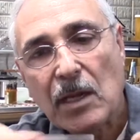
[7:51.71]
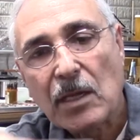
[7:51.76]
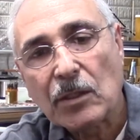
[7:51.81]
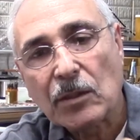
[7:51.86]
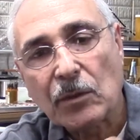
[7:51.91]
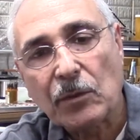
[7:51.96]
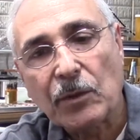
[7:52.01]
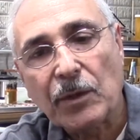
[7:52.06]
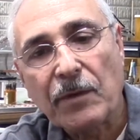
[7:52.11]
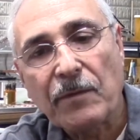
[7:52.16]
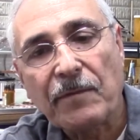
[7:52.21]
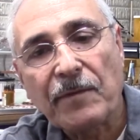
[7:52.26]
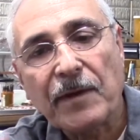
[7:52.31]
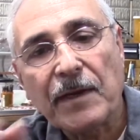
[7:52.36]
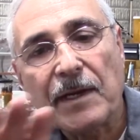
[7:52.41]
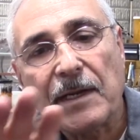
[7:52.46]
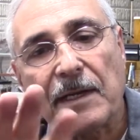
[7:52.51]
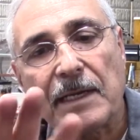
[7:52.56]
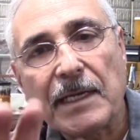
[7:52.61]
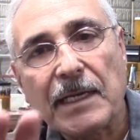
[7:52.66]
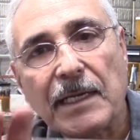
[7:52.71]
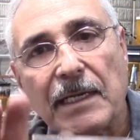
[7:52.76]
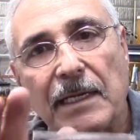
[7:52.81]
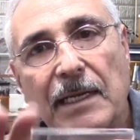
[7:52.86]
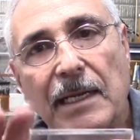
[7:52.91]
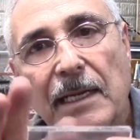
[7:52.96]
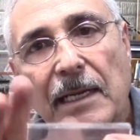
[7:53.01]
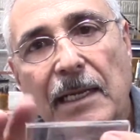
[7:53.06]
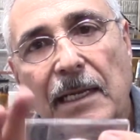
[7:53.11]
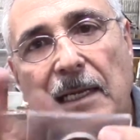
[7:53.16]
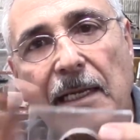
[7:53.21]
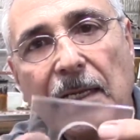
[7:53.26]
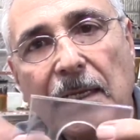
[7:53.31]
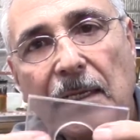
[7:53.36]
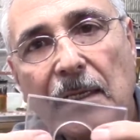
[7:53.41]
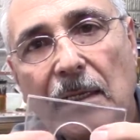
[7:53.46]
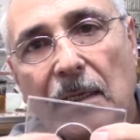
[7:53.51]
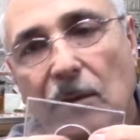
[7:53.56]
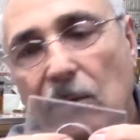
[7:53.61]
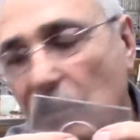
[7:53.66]
So when you fit it in,
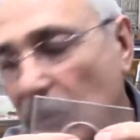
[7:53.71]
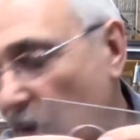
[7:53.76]
it will